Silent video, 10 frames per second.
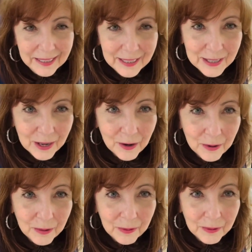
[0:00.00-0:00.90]

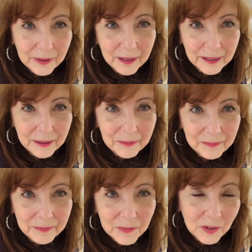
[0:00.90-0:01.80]
So, um,
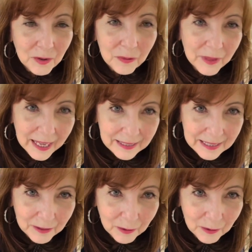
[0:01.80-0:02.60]
so that's in the